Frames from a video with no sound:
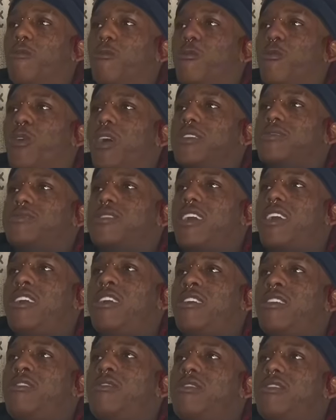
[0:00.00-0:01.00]
one
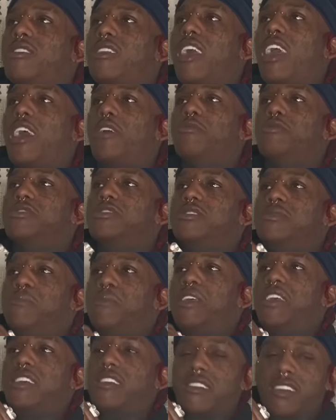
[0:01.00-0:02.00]
thing. It was
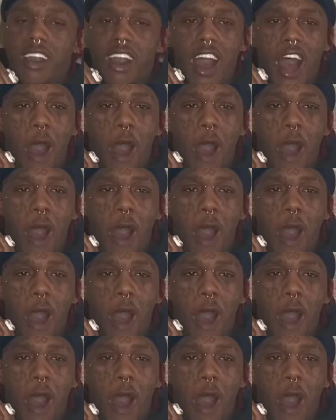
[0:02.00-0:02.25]
me.